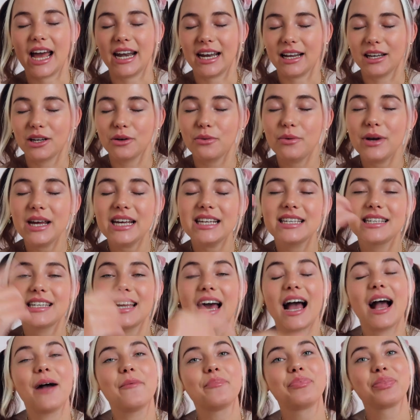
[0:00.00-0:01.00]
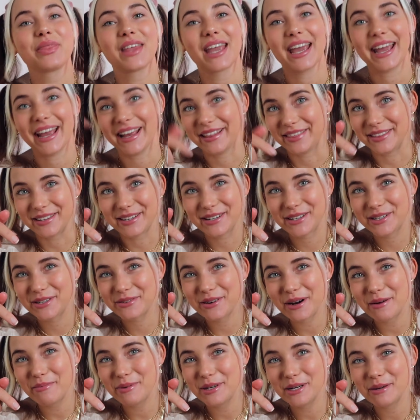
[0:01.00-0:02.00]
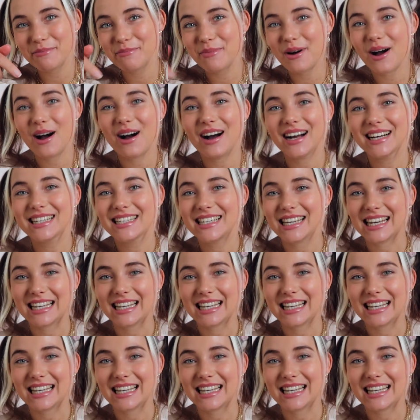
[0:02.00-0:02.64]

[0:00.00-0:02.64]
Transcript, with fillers: Ana Luisa in the description box.